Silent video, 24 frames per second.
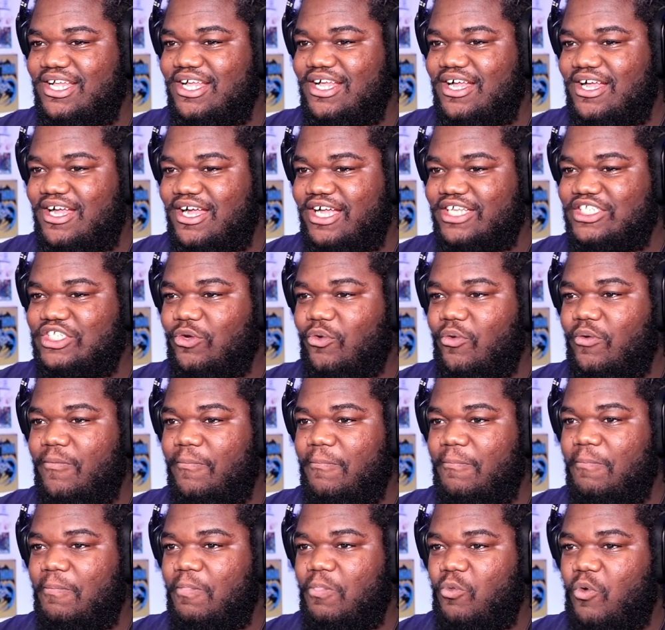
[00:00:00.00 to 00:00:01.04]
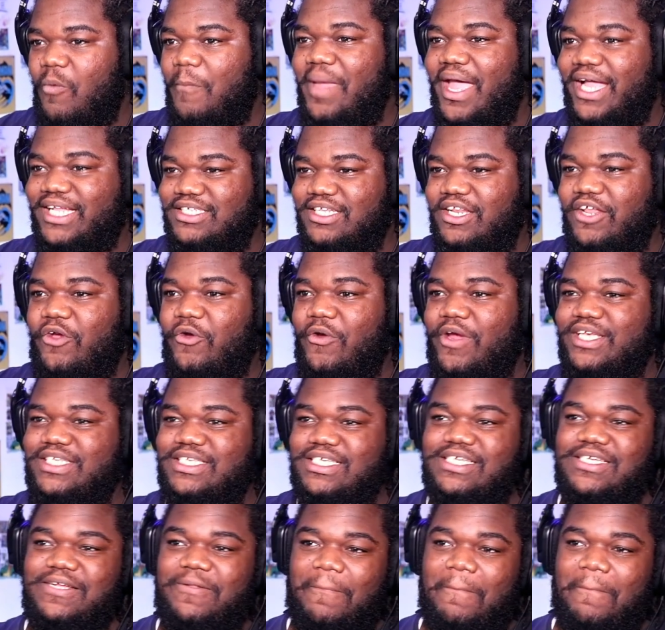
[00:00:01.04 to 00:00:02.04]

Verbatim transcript: All right, so we're back to the crazy.